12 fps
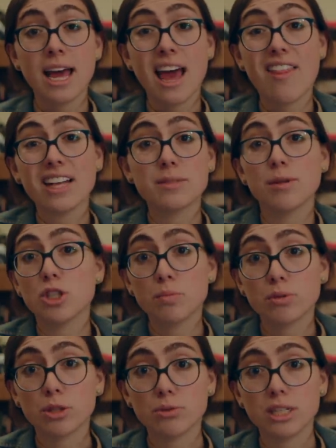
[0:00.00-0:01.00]
And that's because
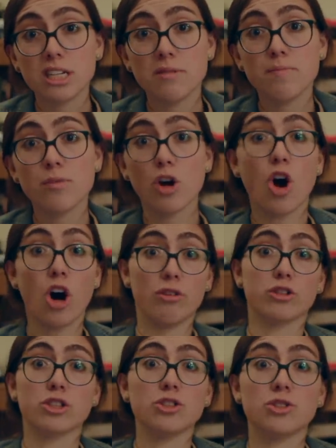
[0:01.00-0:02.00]
pro team
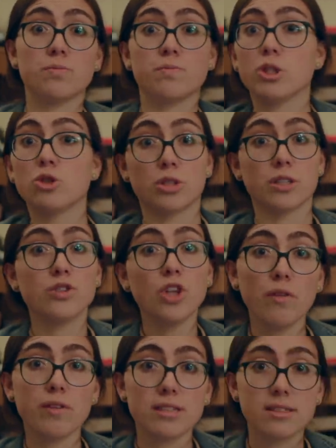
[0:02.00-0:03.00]
offers a sort of
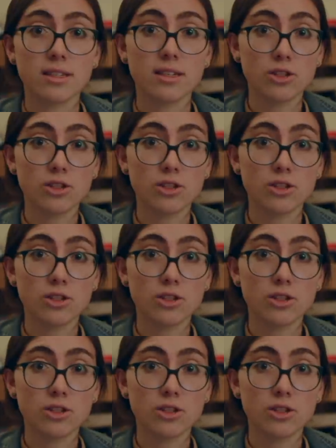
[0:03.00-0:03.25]
solvency.